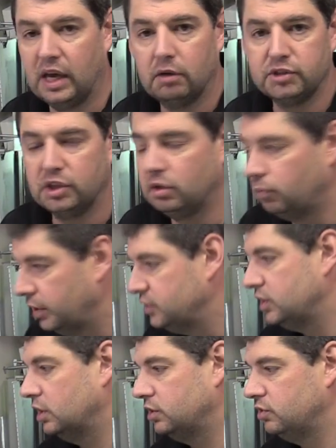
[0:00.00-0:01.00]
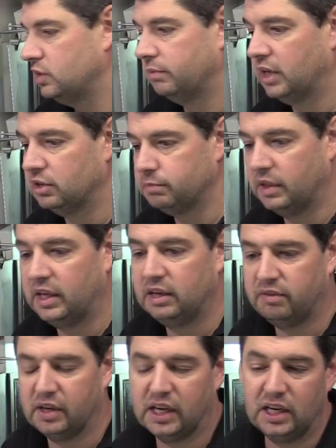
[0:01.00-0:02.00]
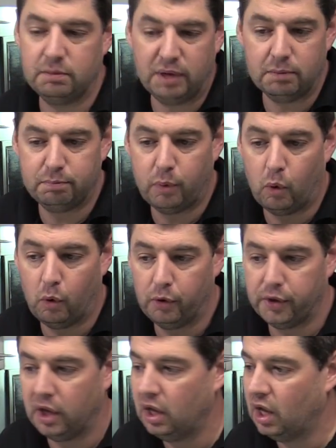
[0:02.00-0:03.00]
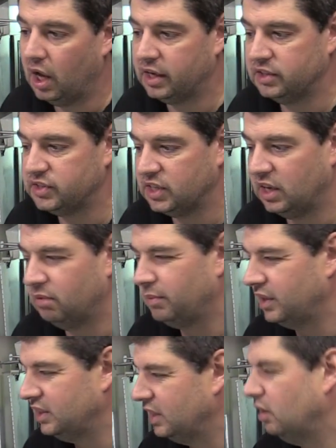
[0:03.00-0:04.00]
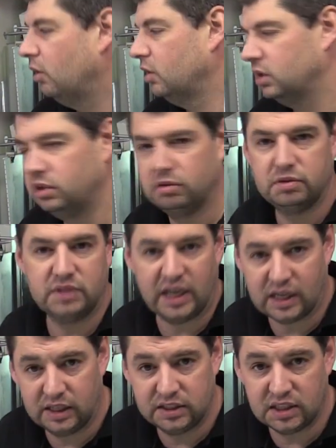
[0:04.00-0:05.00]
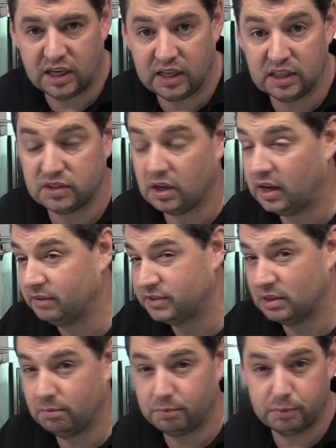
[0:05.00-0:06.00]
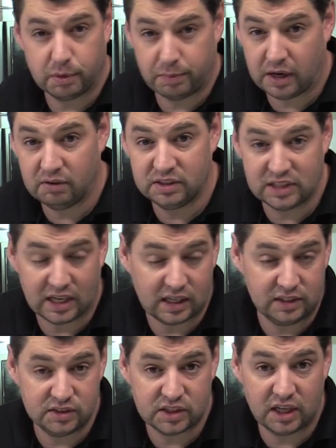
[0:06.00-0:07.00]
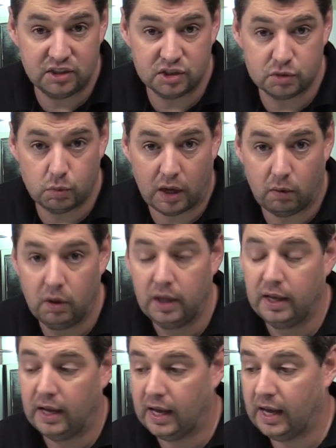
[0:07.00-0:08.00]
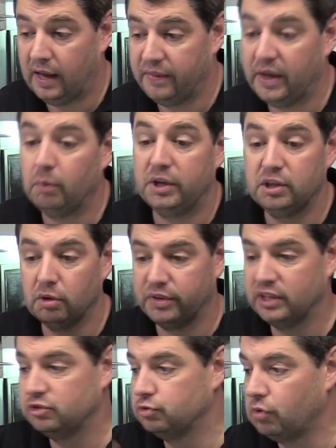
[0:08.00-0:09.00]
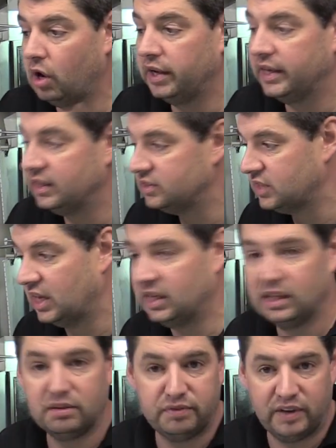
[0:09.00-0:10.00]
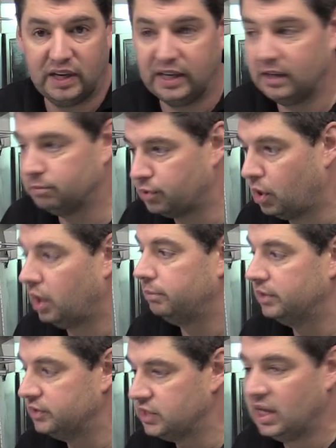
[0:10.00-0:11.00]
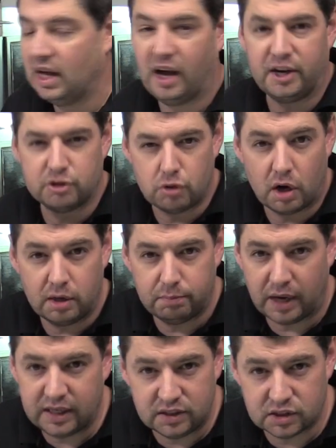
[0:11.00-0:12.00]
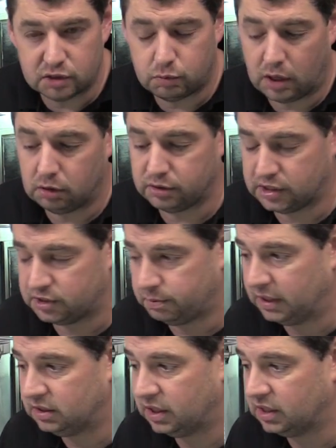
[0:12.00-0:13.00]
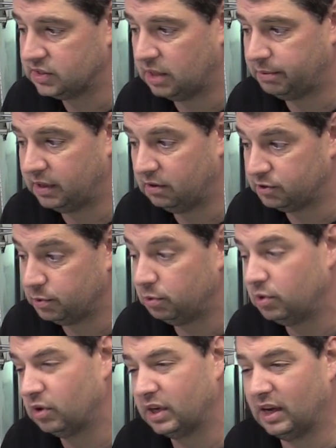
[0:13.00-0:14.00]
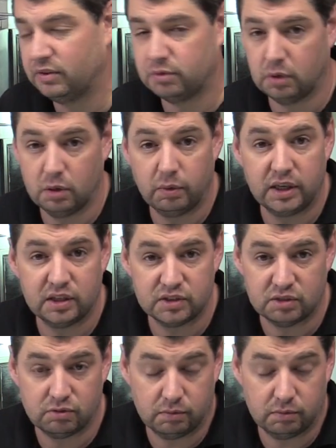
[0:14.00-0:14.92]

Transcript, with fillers: else. And on Wednesday, I'll do something else. But then if i get a bit bored, I could say on Monday, oh, I'm going to do some Declan today because I have some preparing Declan stage as well. Uh, and that way you've got things drying, sanding, filling, primers. I had drying bays as well to speed things up and out. But we're not going to have three a week as a